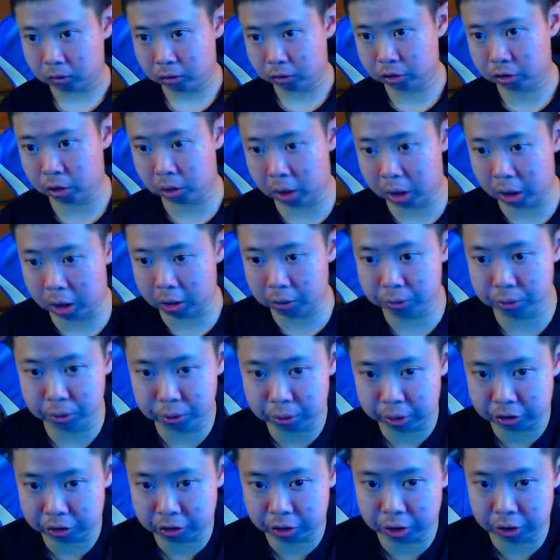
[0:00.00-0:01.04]
so how do you
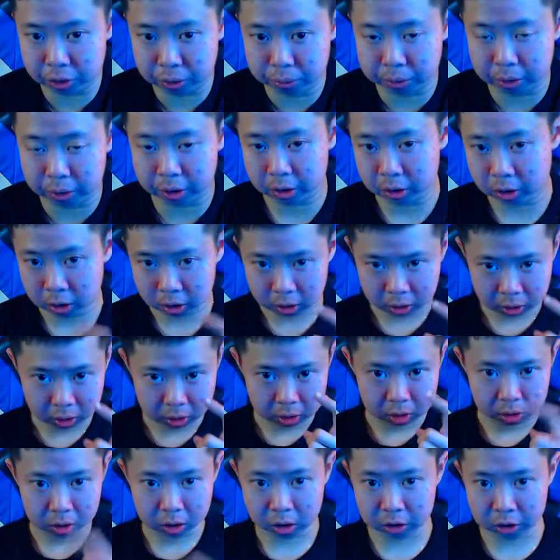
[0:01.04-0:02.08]
actually do it
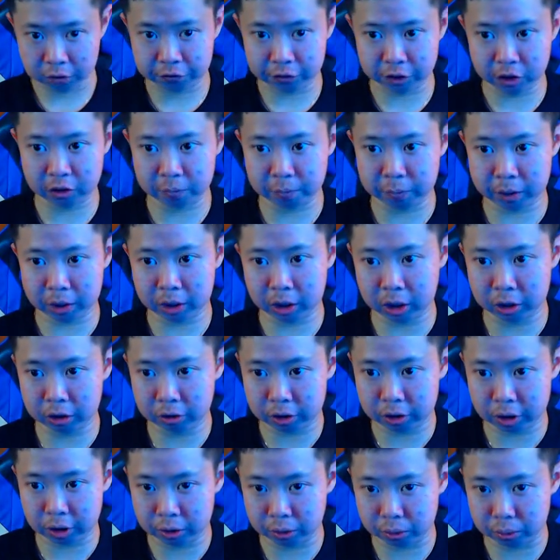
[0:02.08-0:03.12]
the first method you
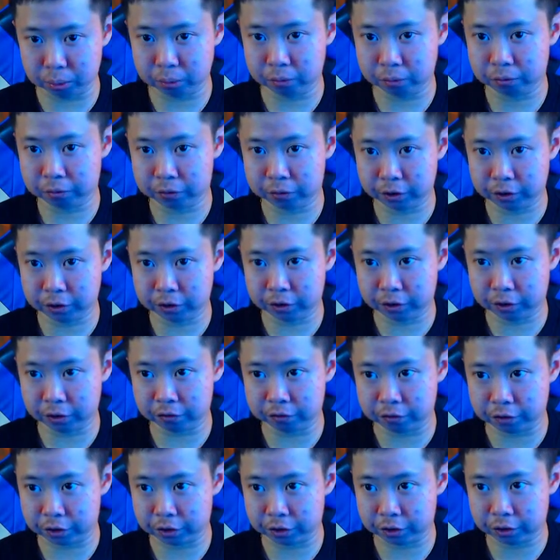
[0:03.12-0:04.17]
can do first thing
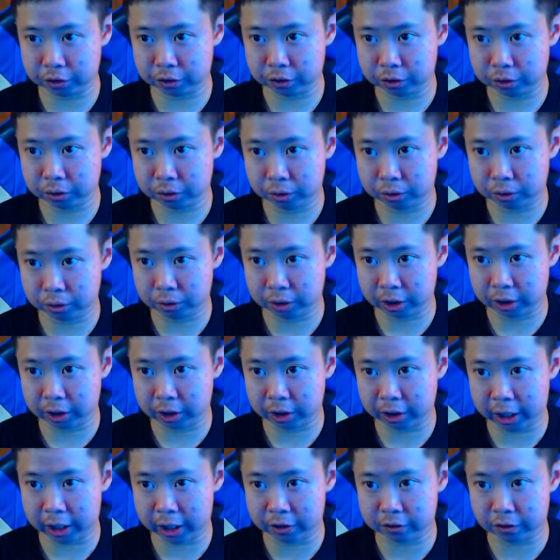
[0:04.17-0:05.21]
first you can
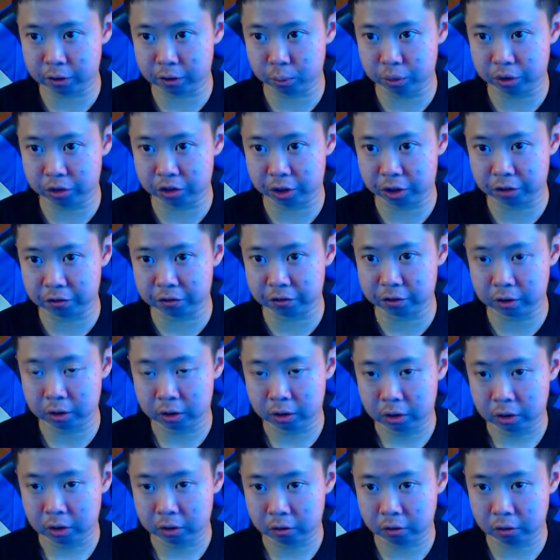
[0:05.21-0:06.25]
test the widgets
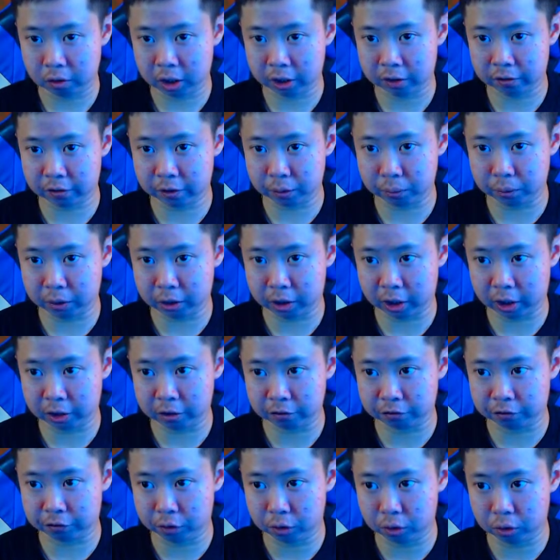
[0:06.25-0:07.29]
so let's say we test the
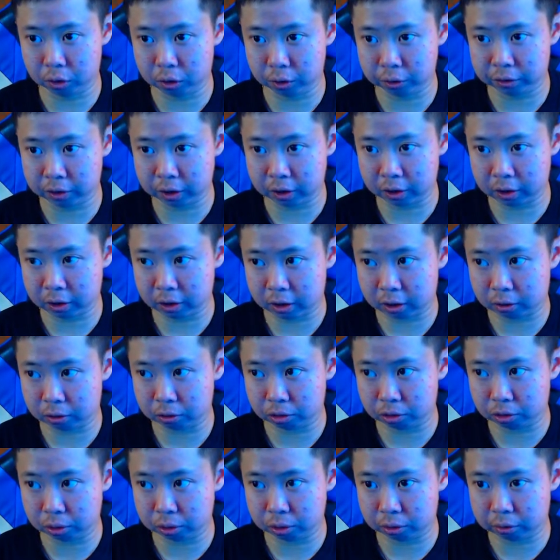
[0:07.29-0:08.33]
follows and i'll
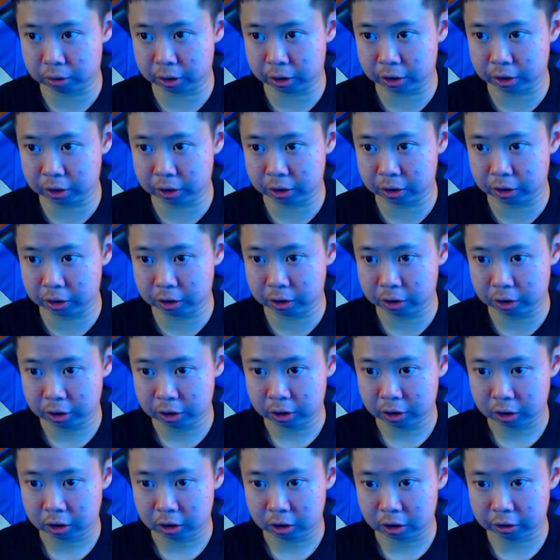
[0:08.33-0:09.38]
show you right here
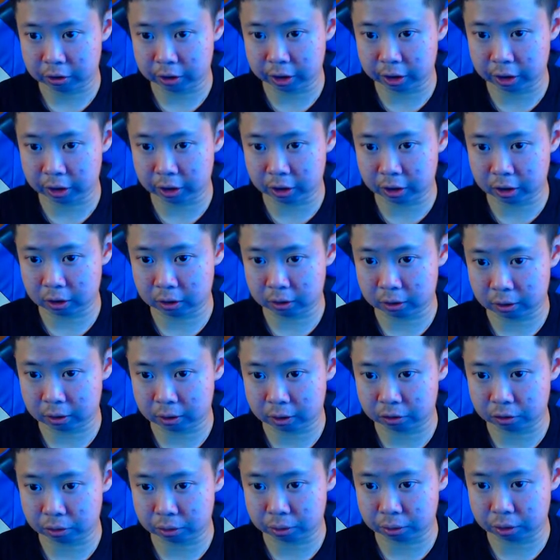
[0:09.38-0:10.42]
all right
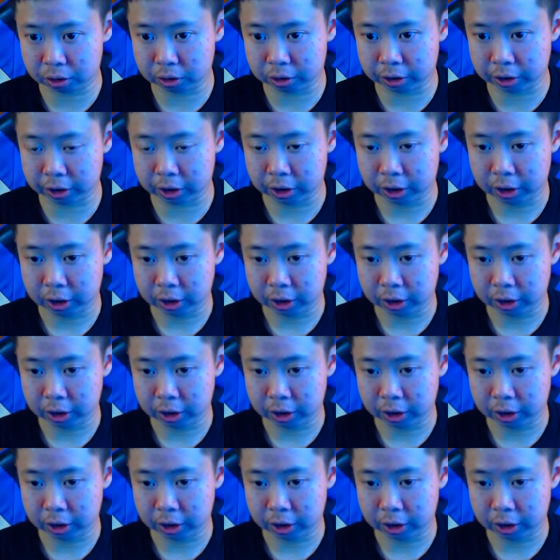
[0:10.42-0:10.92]
so we, okay